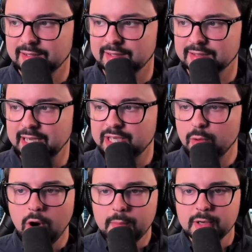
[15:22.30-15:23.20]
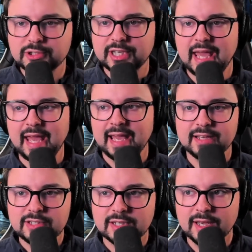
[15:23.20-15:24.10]
Like, you almost
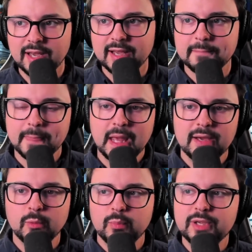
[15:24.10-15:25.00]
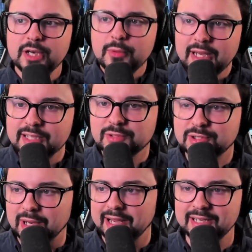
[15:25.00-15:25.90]
can't... You know what Ezra's
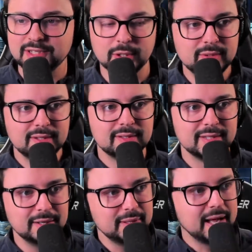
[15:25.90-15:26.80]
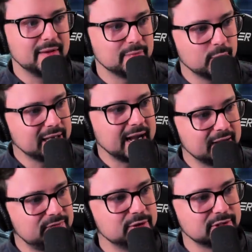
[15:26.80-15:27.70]
trying to do? You know what it kind
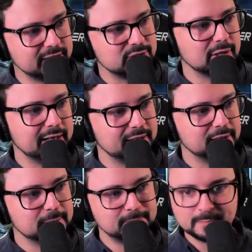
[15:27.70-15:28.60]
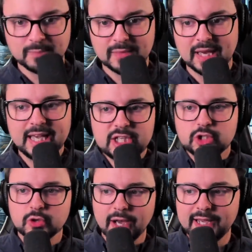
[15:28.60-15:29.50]
of feels like he's trying to do? He's
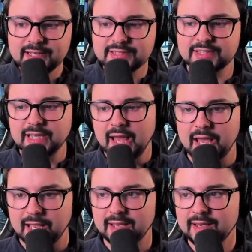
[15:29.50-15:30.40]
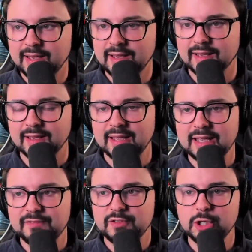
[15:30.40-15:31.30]
trying to say,
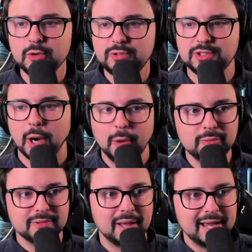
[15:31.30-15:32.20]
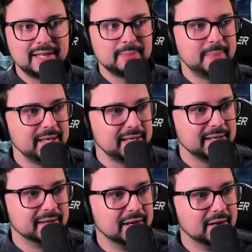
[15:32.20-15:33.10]
if you don't like
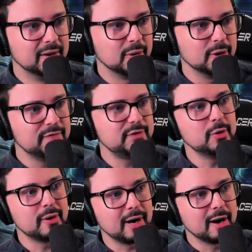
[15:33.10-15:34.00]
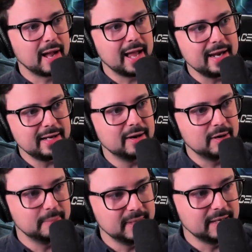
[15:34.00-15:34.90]
me Or if you are hating
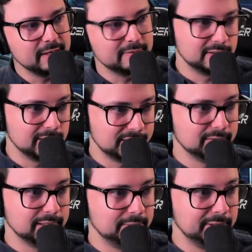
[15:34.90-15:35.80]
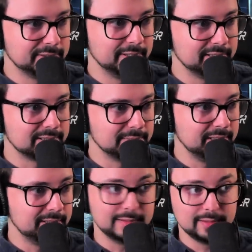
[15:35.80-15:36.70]
on me, even though I choked that bitch in Iceland,
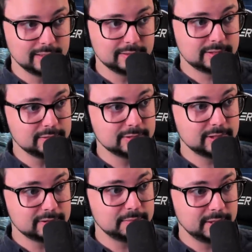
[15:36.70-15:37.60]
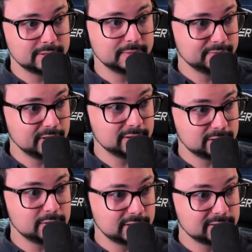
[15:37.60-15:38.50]
man. Oh, she was such a bitch. We fucking
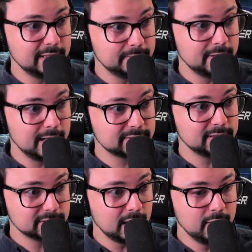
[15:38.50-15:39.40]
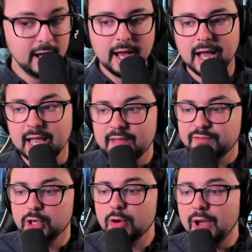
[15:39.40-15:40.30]
choked to slam her ass. Let's go. If
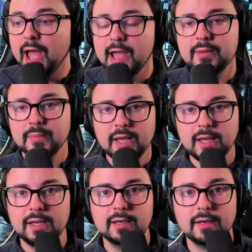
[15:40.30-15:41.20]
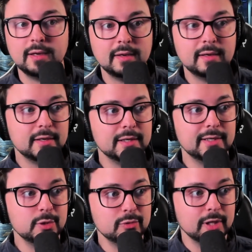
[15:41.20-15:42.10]
you hate me,
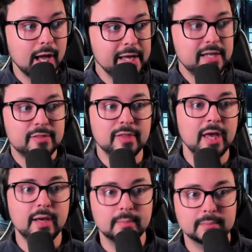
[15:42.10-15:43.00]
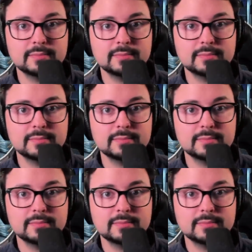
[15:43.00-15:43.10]
you like them.